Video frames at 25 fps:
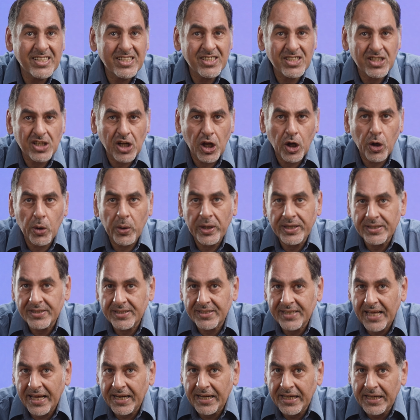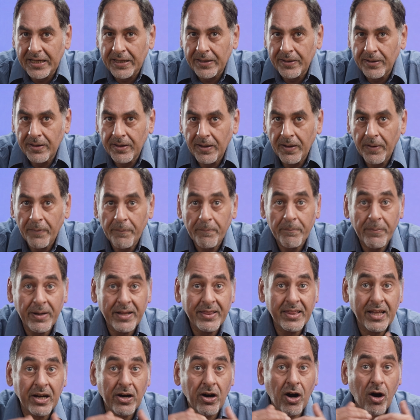is slow and steady,
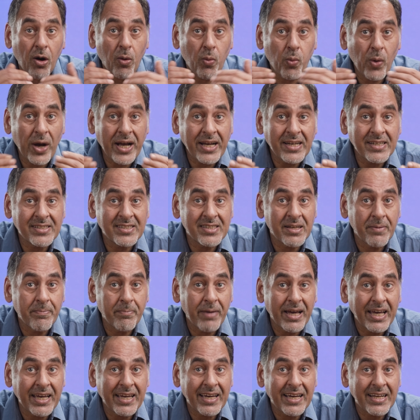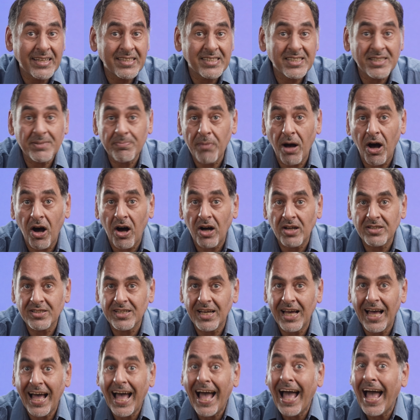but there are ways to make it smart
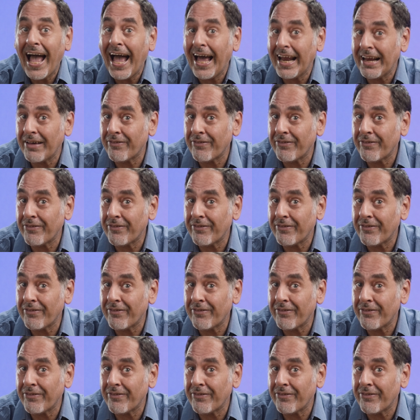and